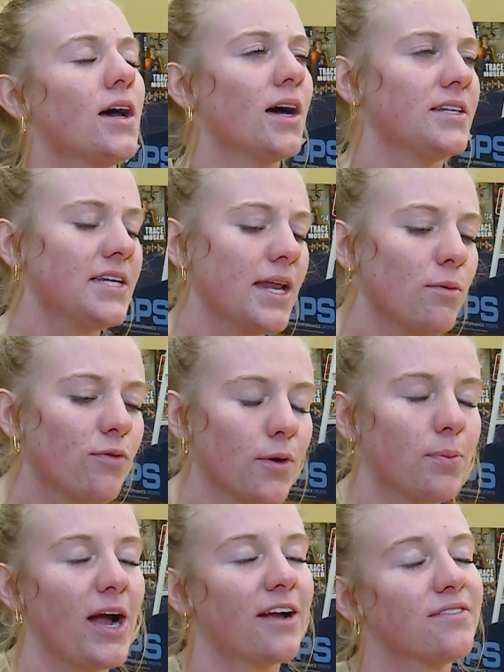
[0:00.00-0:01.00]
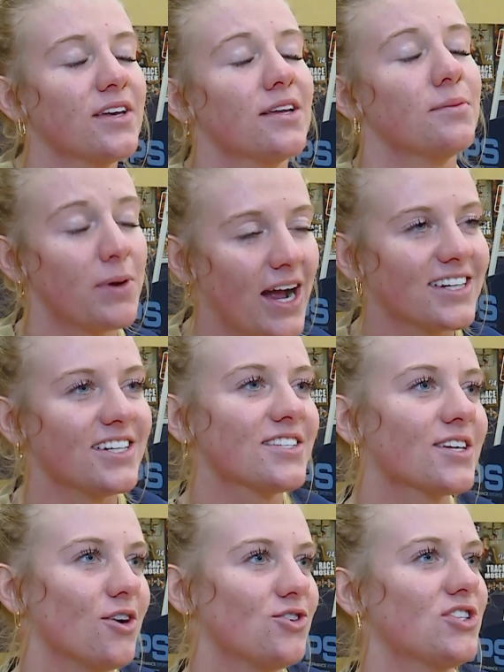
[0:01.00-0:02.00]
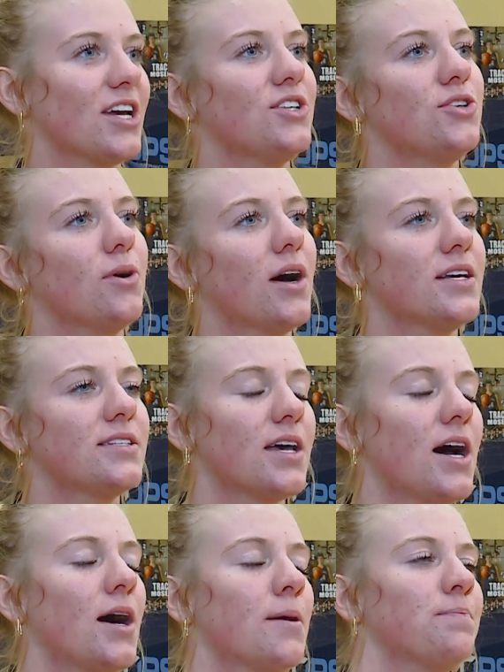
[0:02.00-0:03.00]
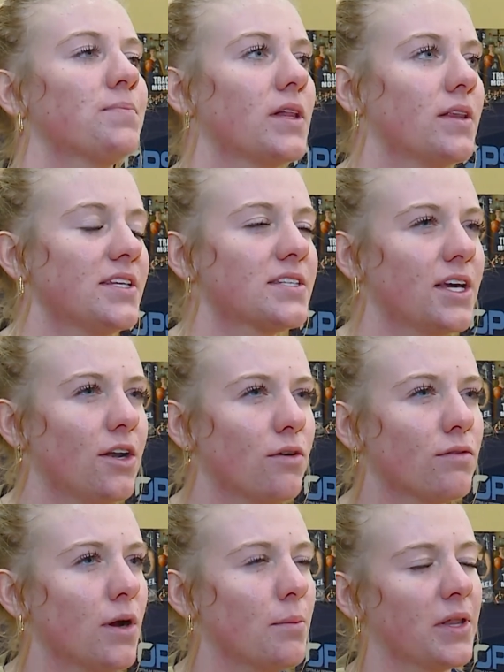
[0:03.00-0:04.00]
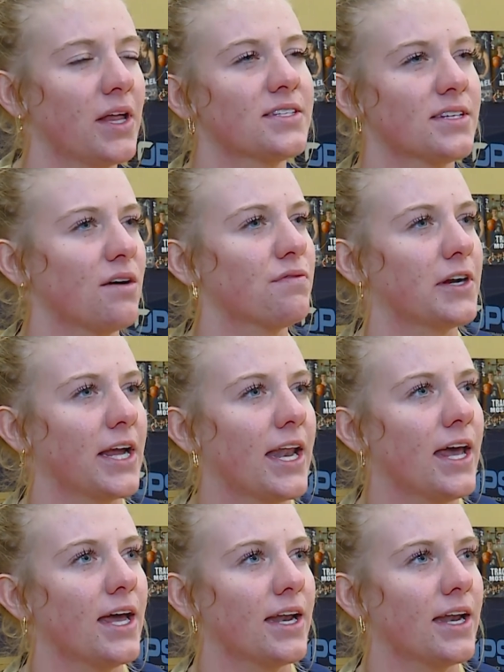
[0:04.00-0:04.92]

Today before practice, Coach said to us, let's get over it, but let's not forget it.